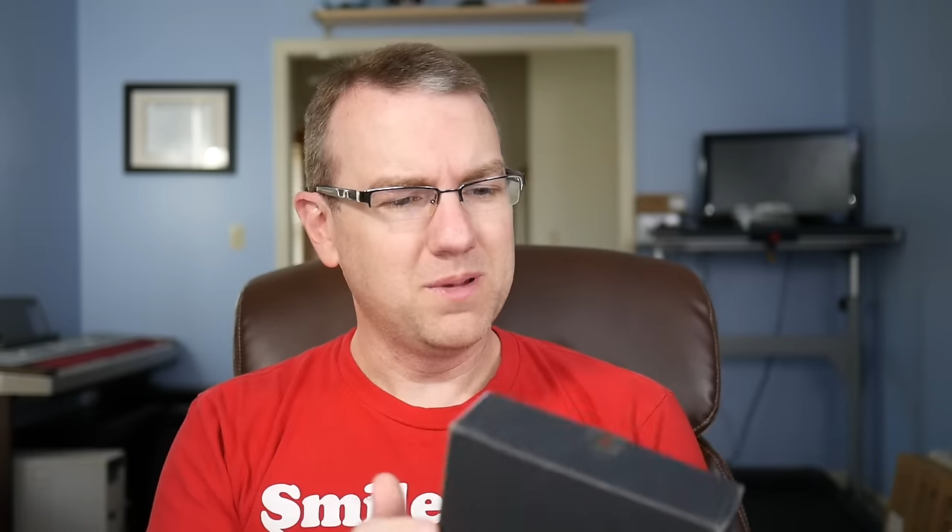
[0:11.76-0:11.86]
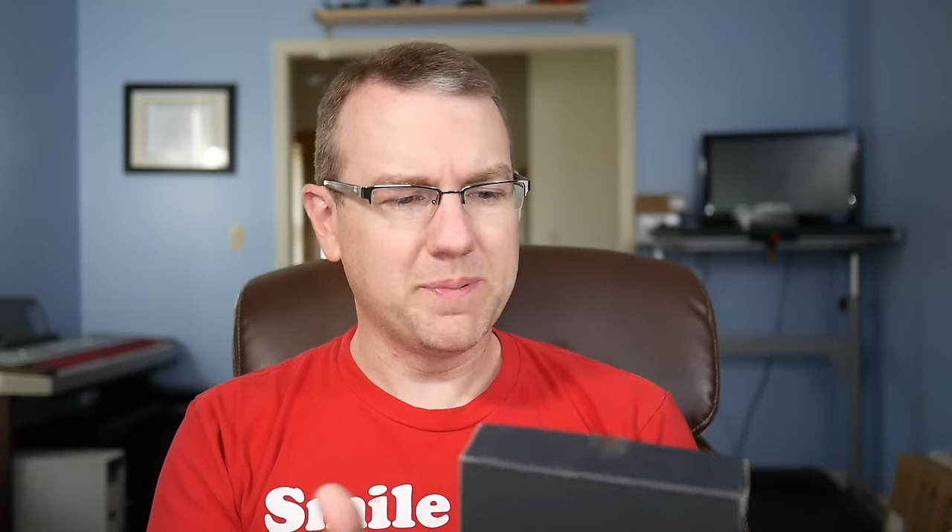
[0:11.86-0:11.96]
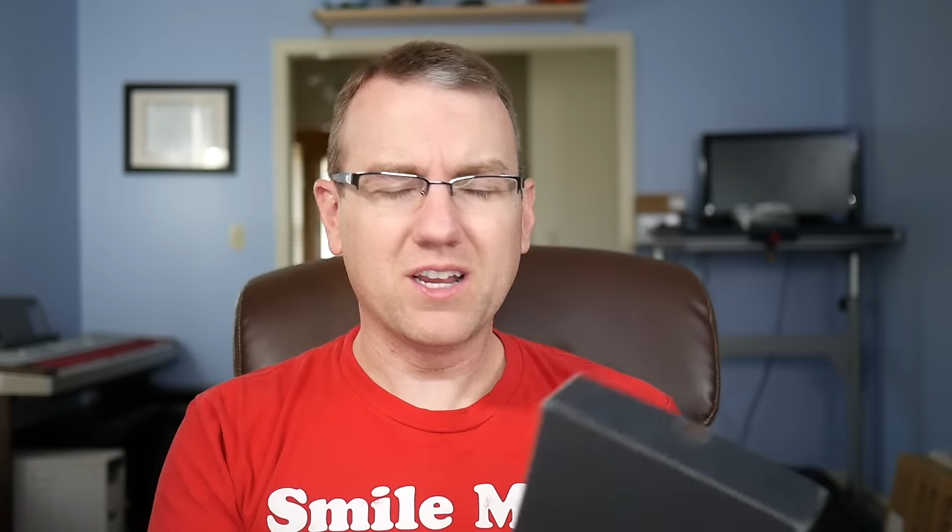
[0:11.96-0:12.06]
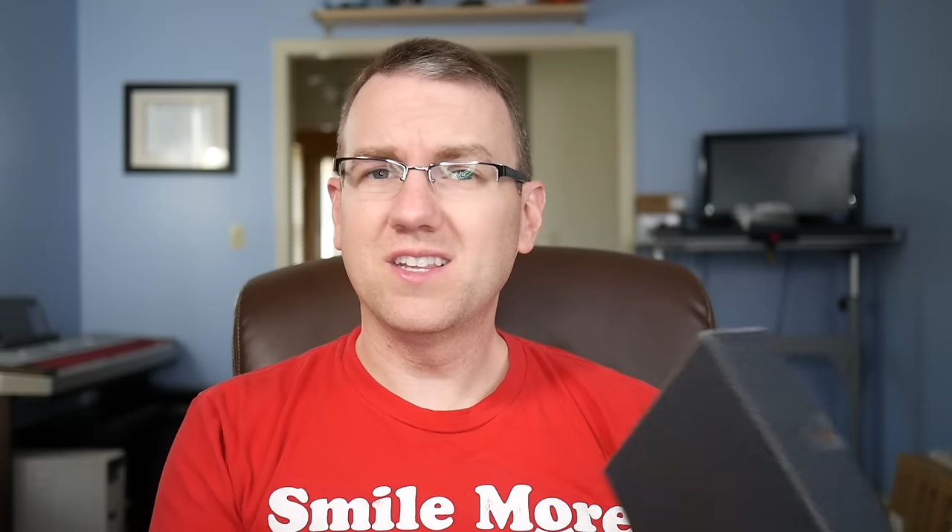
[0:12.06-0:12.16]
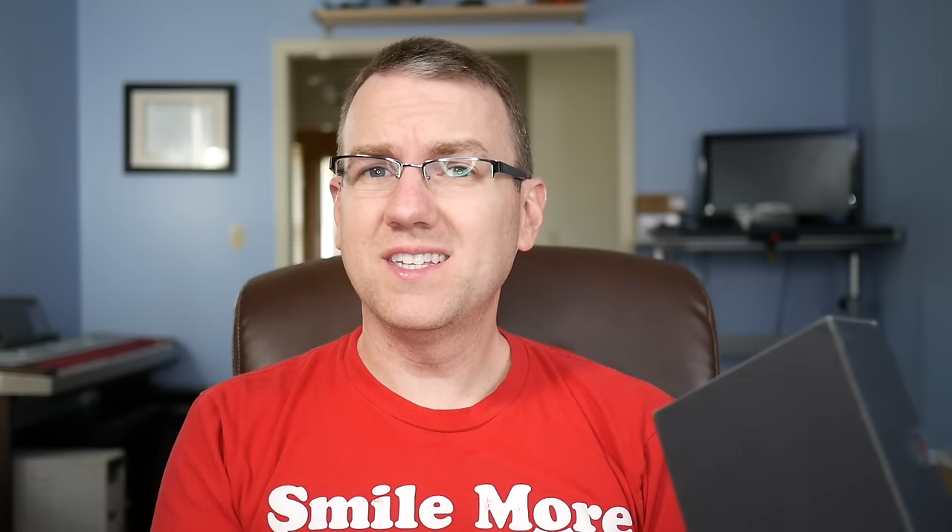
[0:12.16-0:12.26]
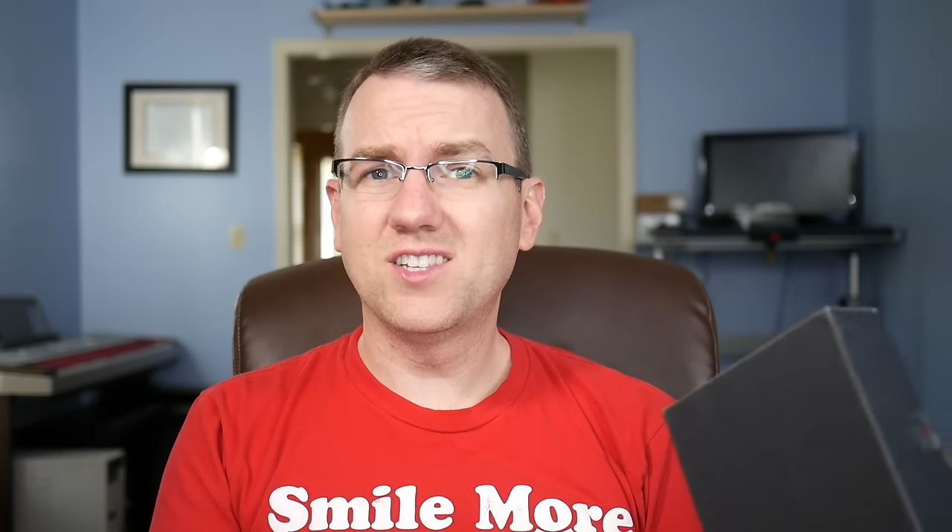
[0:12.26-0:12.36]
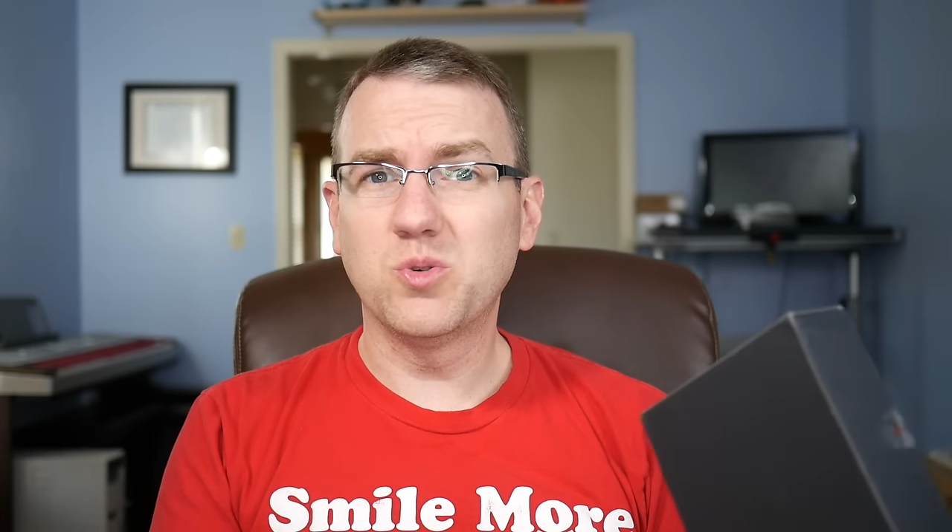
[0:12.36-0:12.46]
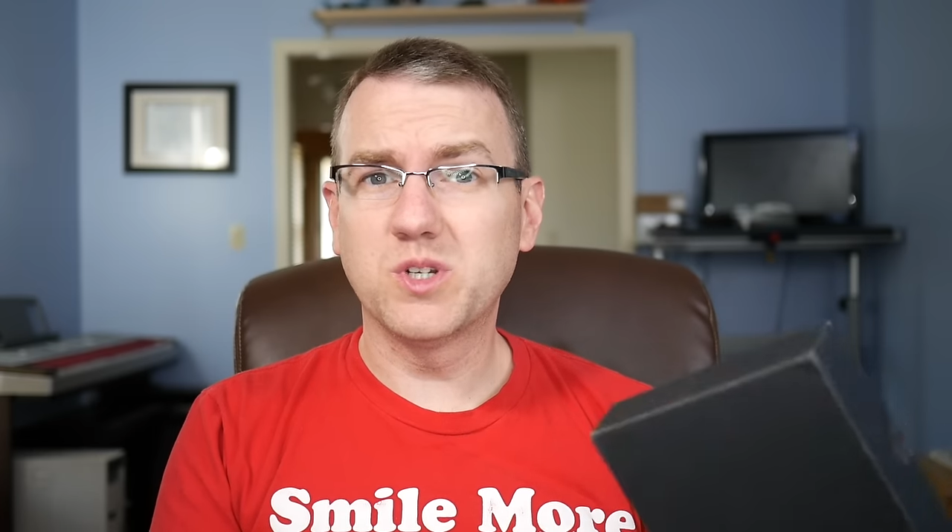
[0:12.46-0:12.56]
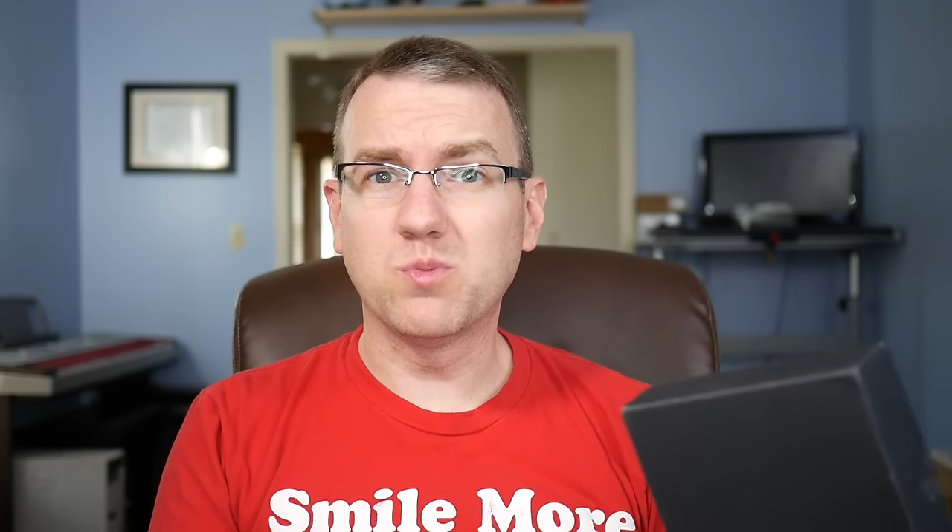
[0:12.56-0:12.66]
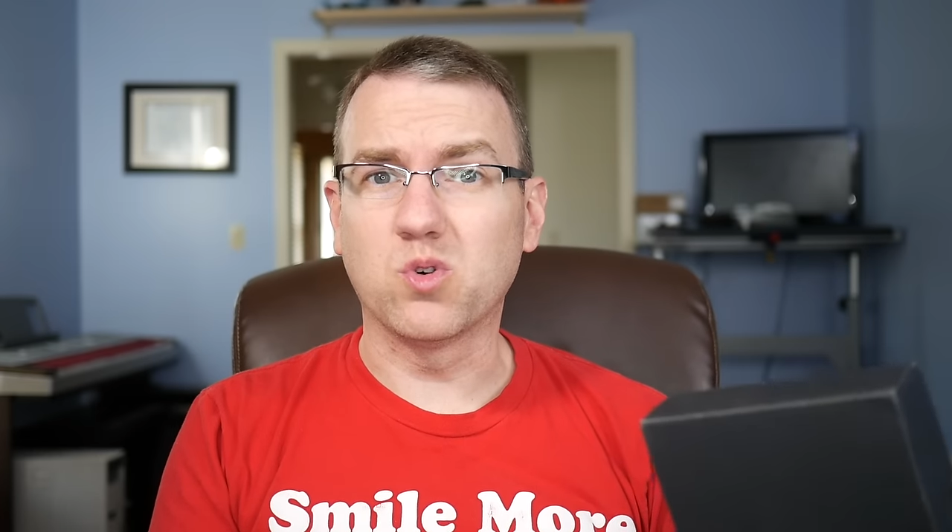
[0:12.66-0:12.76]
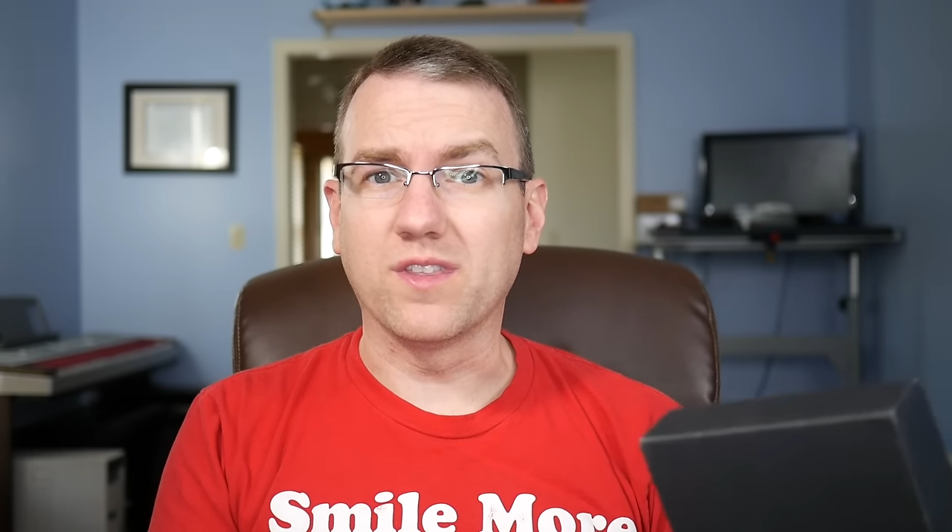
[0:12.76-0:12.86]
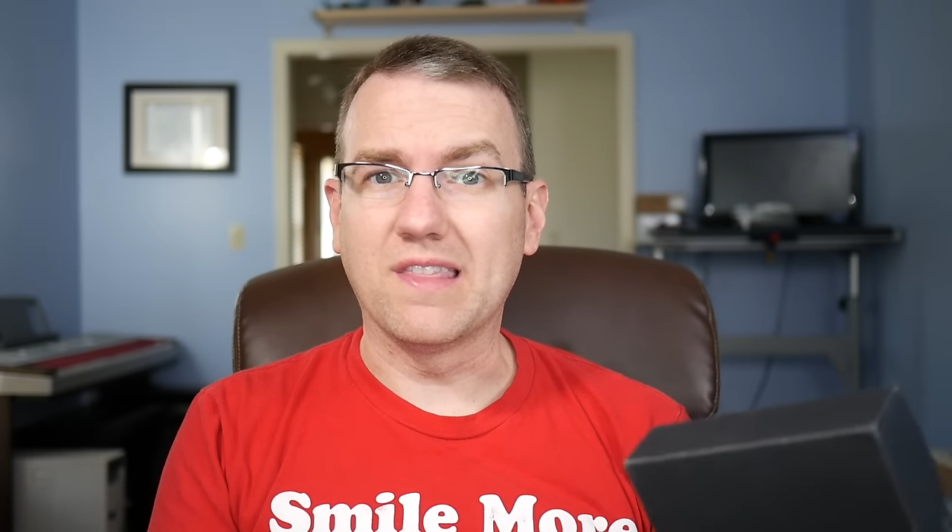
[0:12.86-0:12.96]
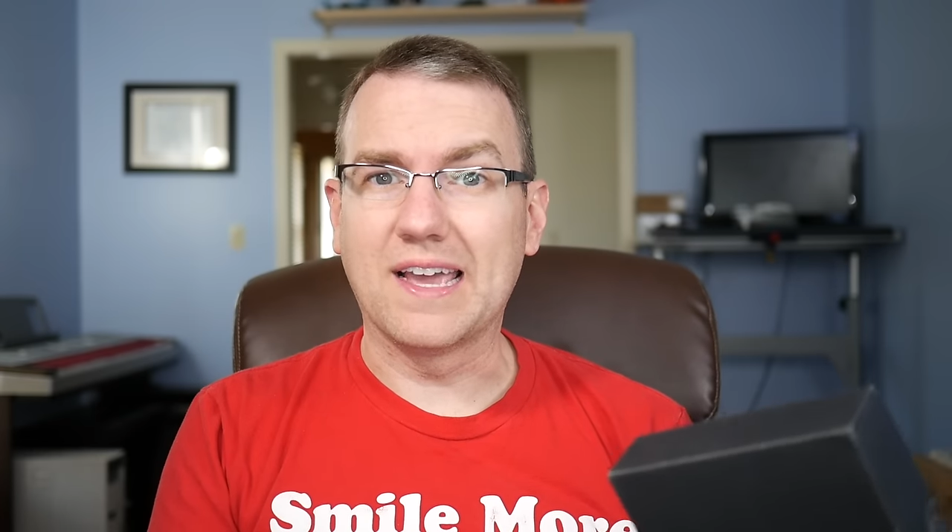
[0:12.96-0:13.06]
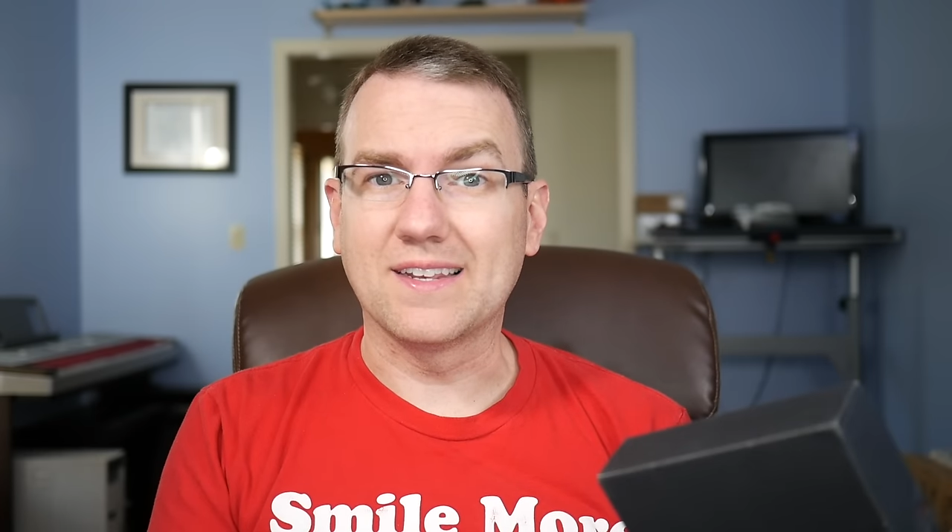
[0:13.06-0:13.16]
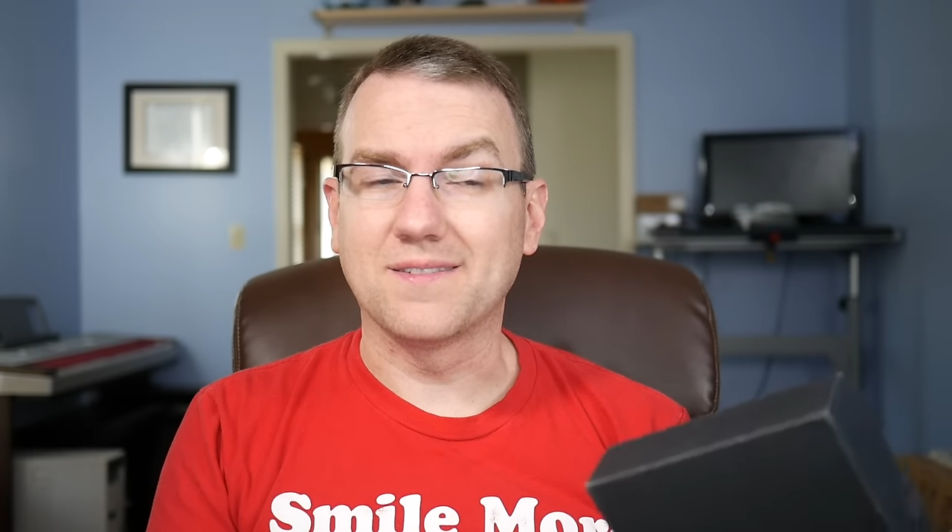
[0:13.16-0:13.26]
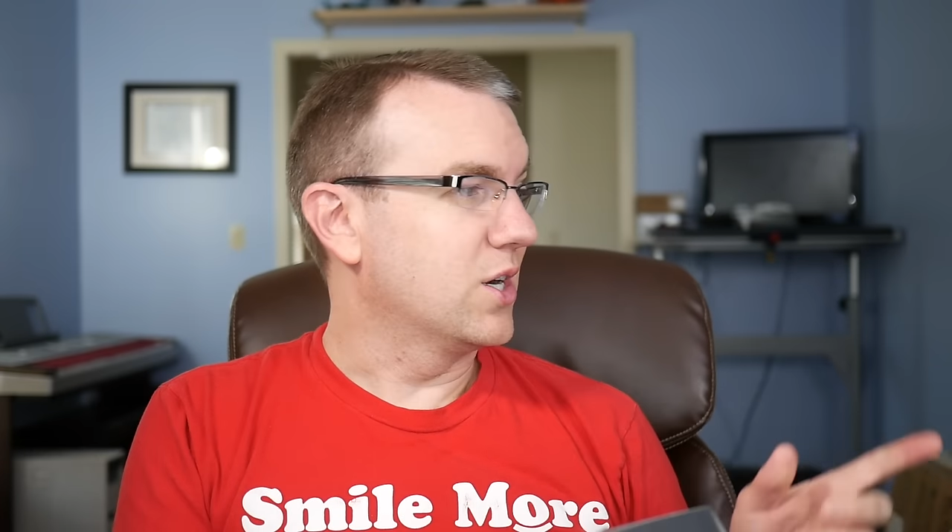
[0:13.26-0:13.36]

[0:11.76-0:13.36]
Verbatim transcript: But apparently it's so much more than that.